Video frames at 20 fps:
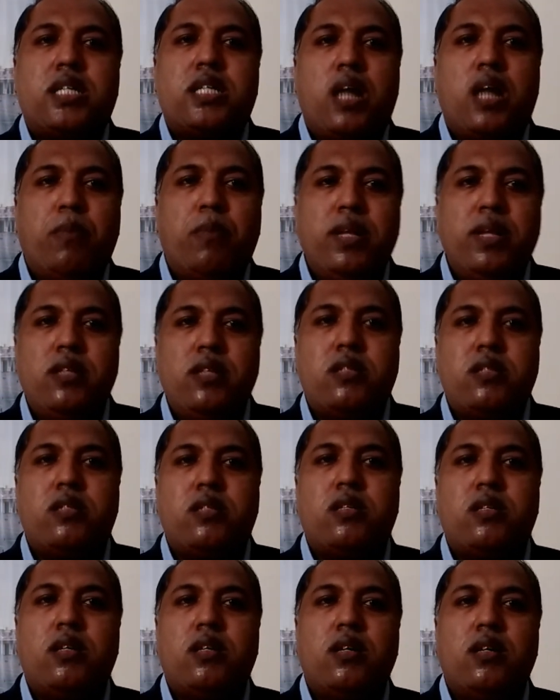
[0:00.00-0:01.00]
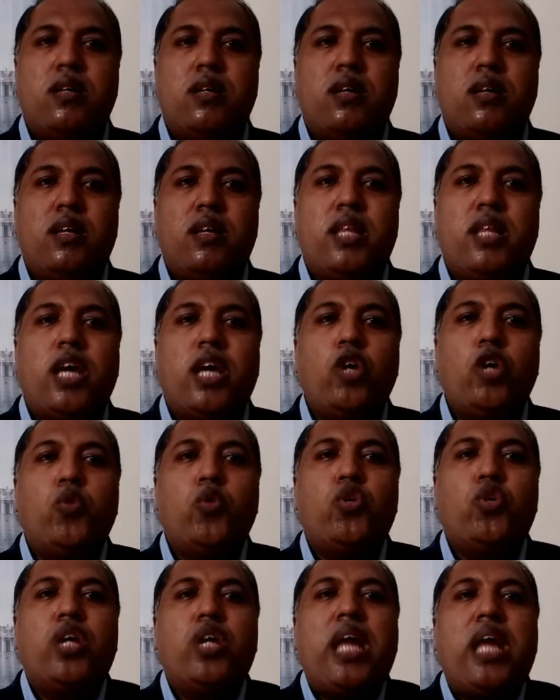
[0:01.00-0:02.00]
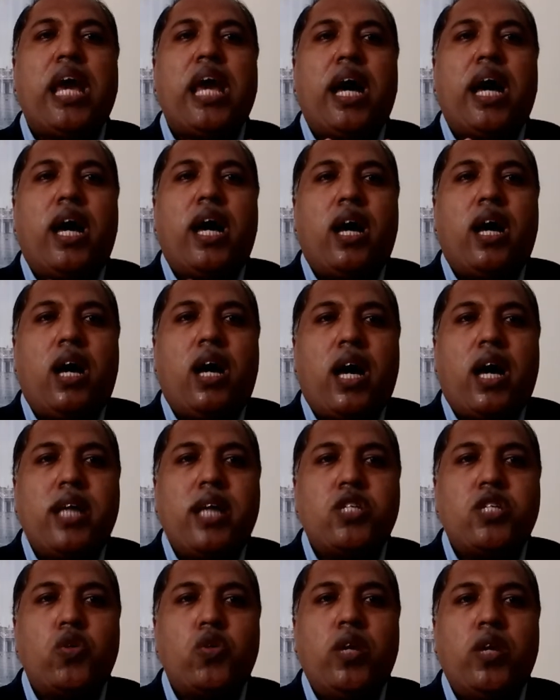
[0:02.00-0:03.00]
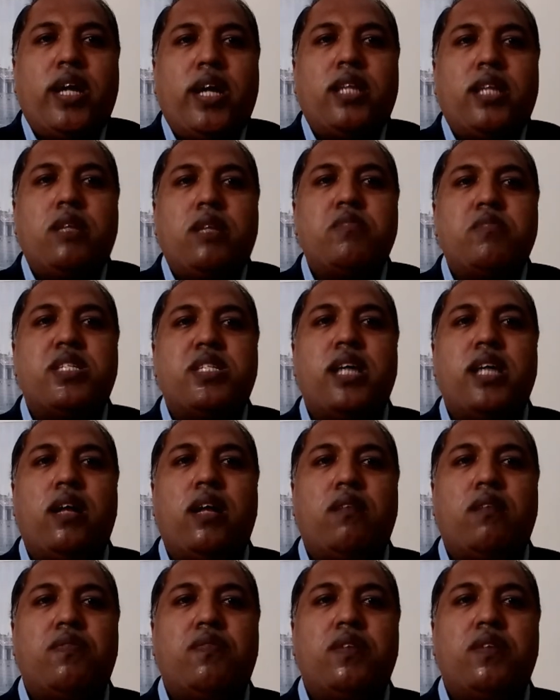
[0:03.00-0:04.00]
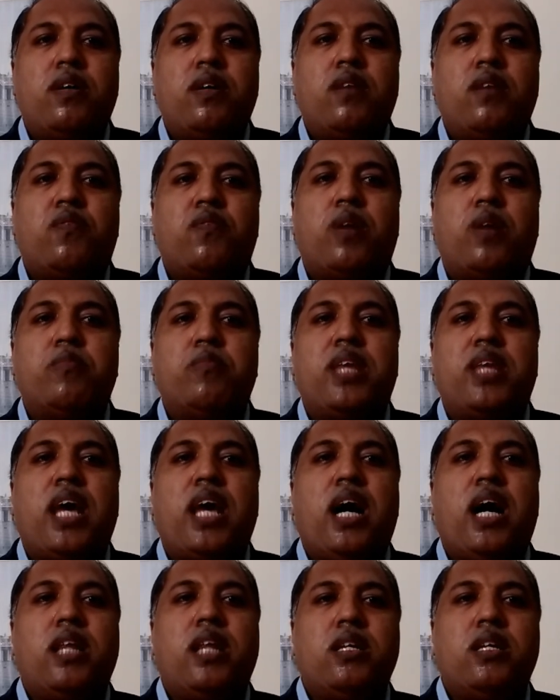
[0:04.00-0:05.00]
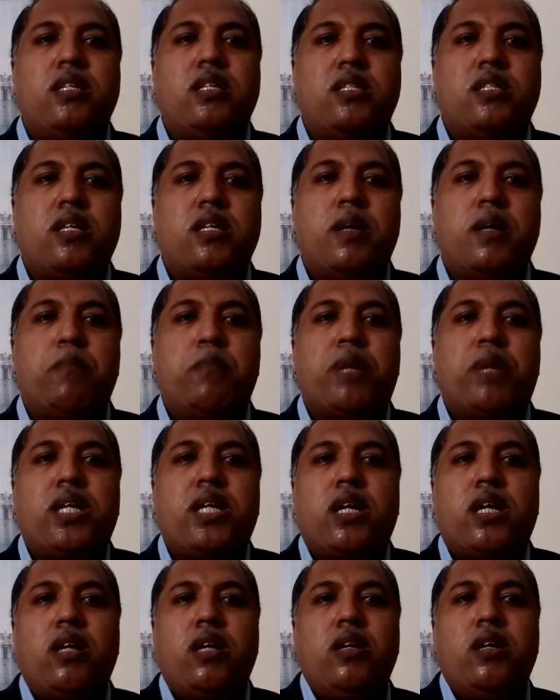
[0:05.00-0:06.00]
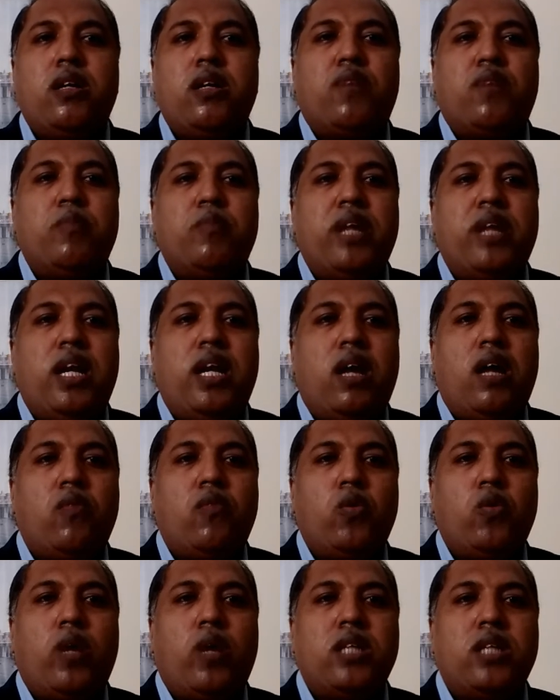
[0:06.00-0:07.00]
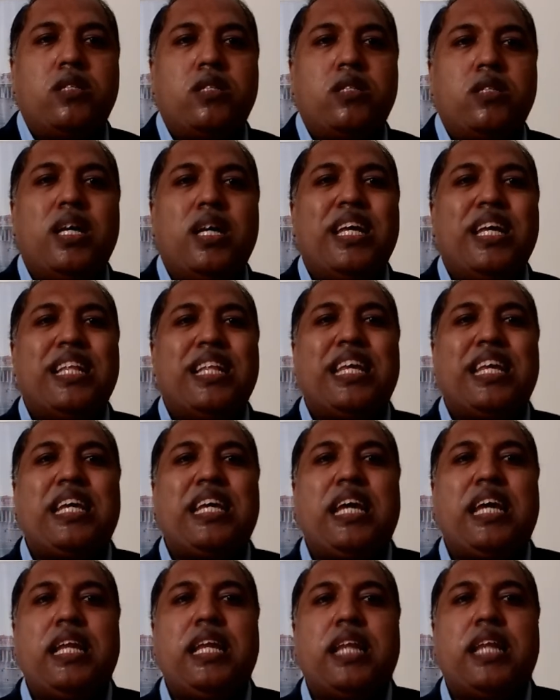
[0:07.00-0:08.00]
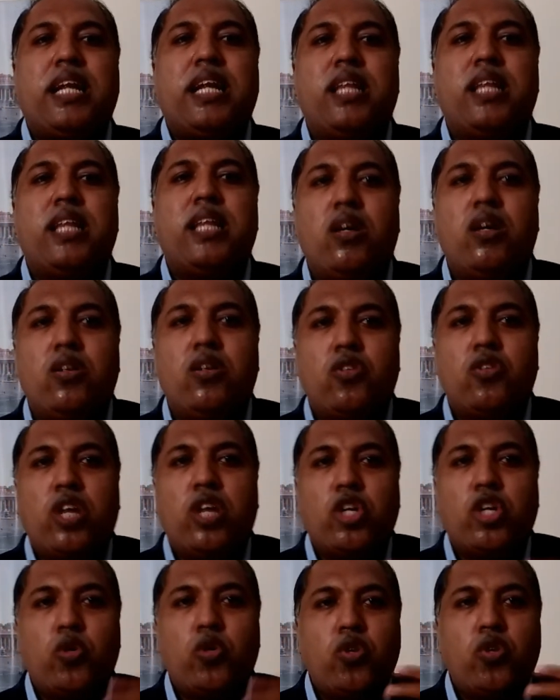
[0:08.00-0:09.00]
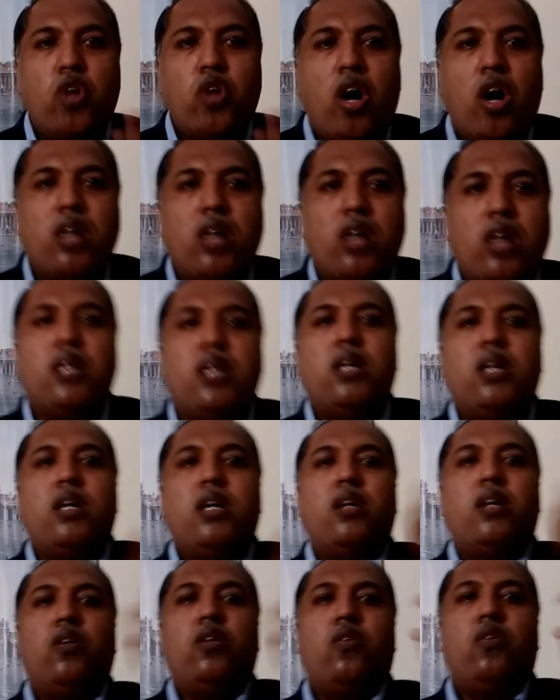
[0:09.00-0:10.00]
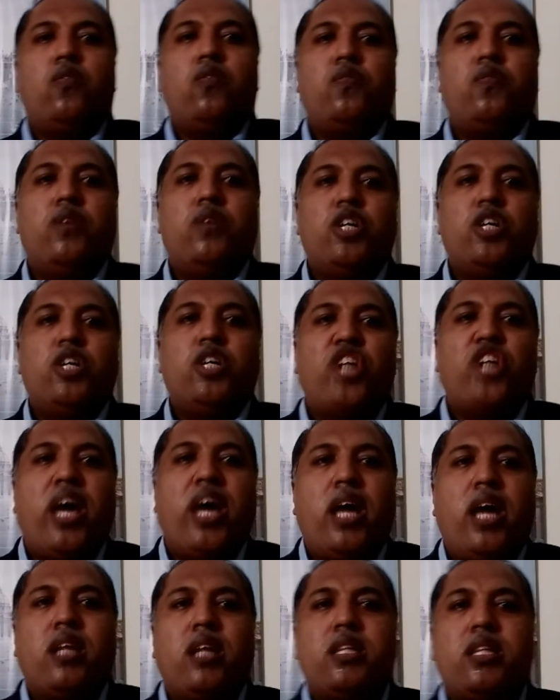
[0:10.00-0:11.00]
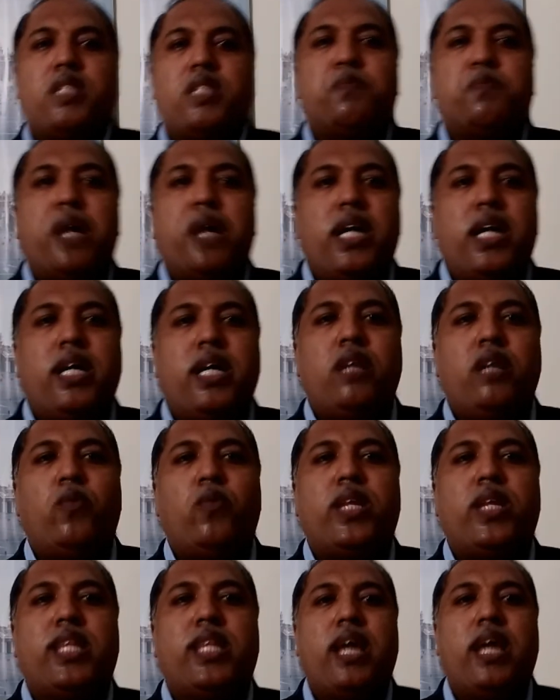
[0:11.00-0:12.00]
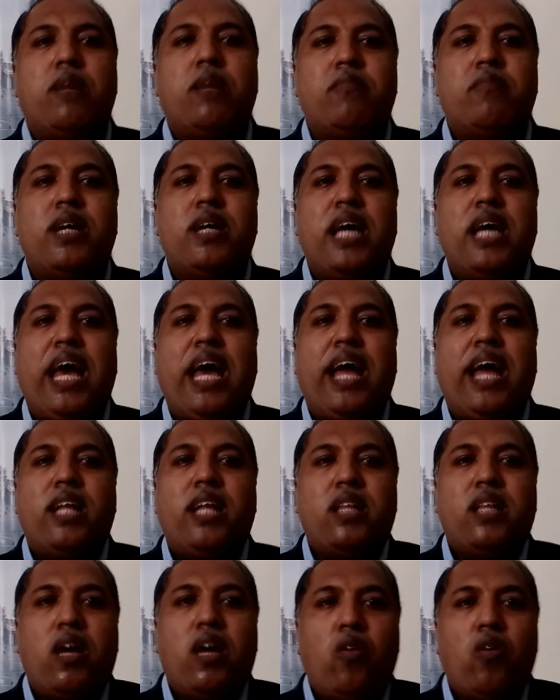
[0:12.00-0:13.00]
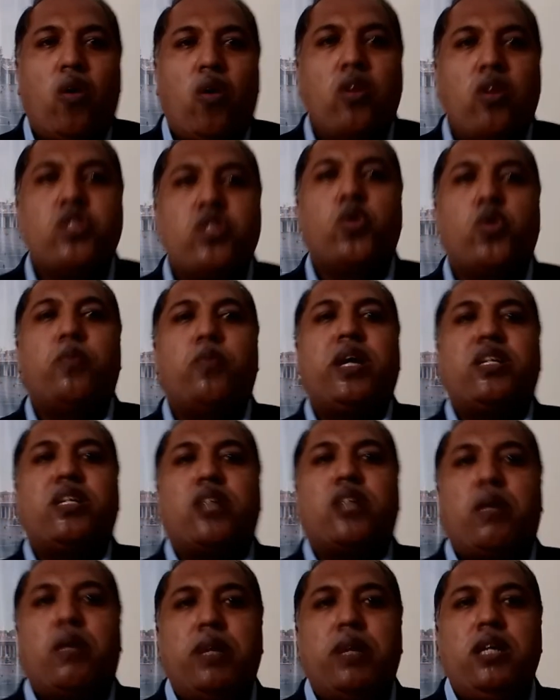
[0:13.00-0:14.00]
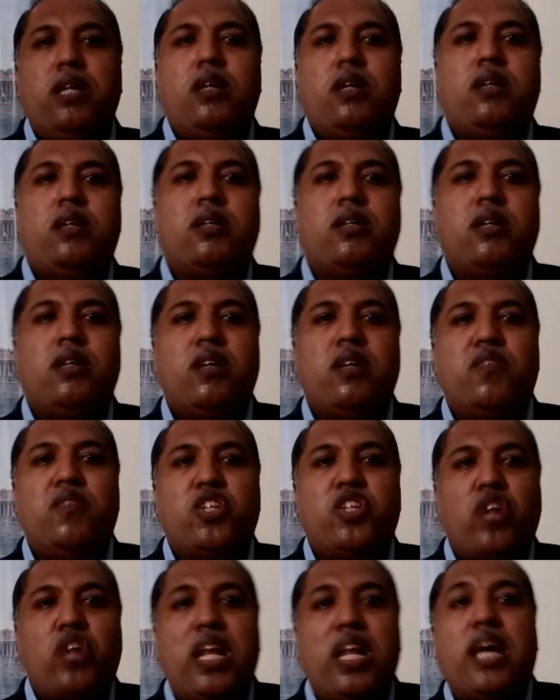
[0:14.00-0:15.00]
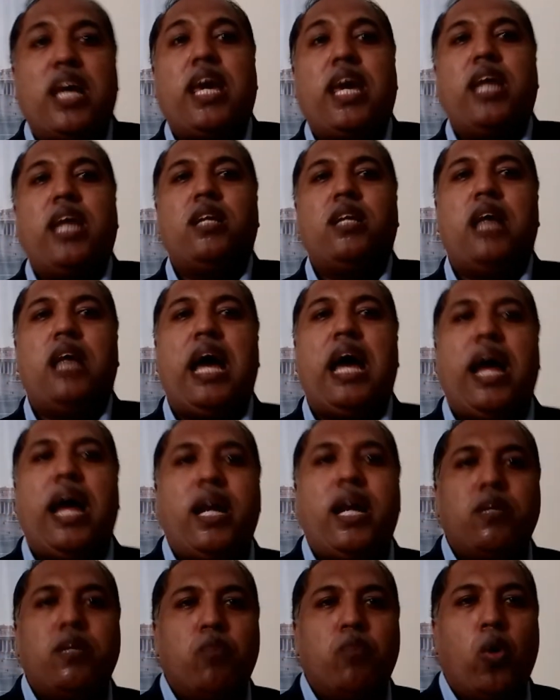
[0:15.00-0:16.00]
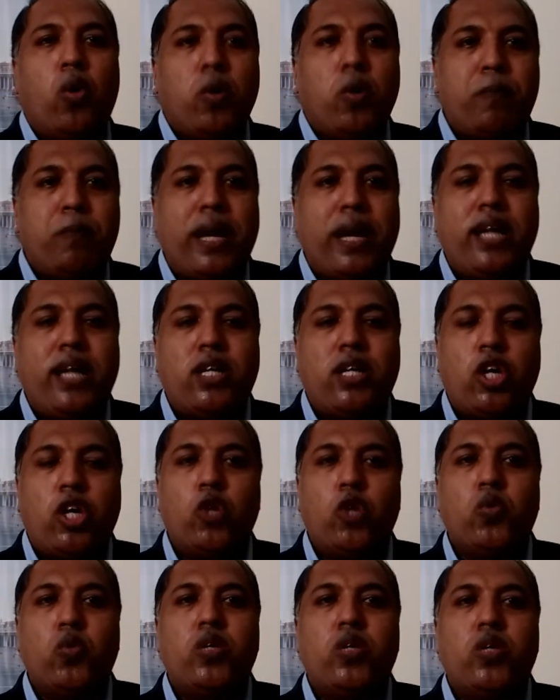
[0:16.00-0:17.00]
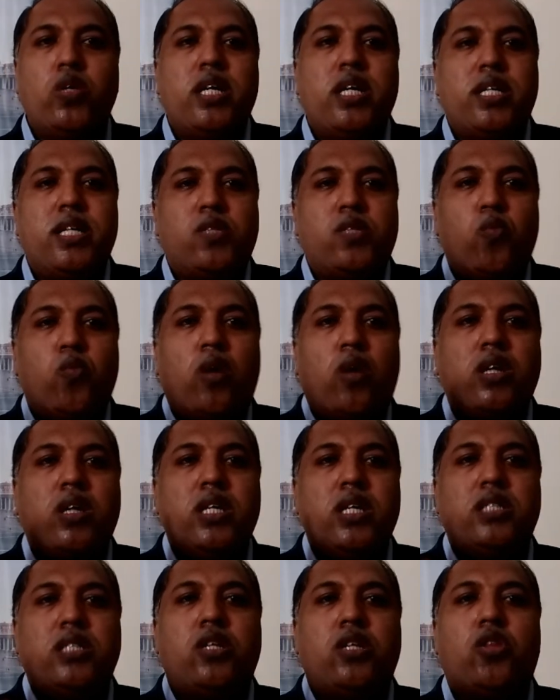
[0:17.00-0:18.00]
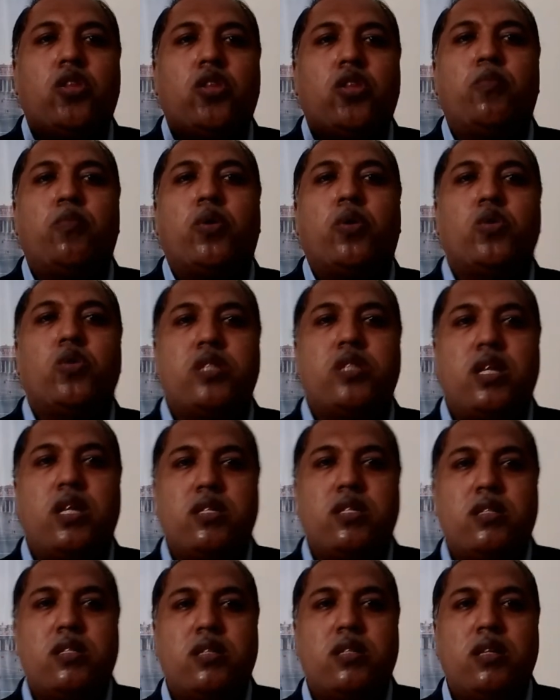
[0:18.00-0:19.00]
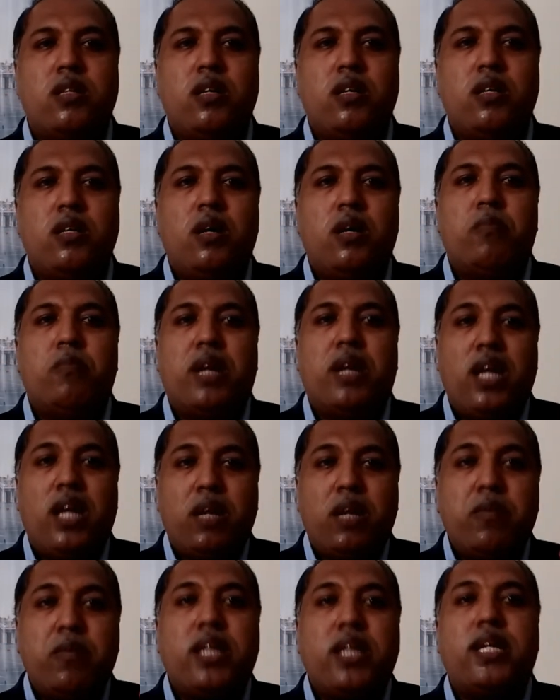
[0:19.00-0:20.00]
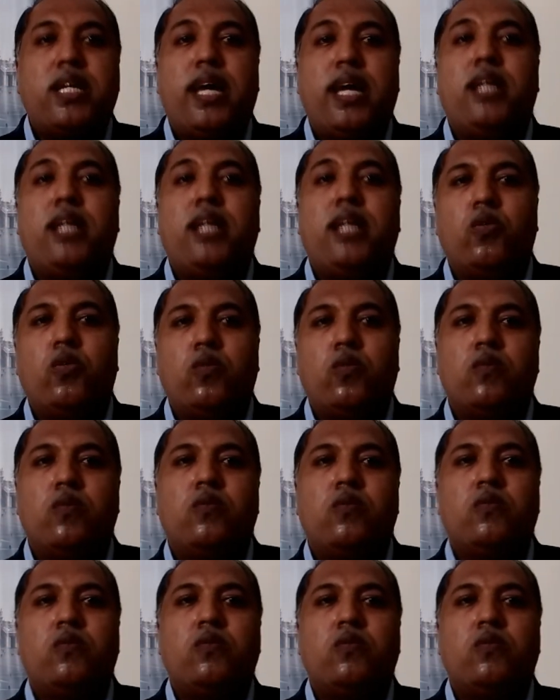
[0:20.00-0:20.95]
troubles, they usually isolate themselves from the others, particularly from their loved ones, thinking that they should not share this burden them, and they will also be troubled, which will again add more pain to you, is what is the thought process. But let me tell you,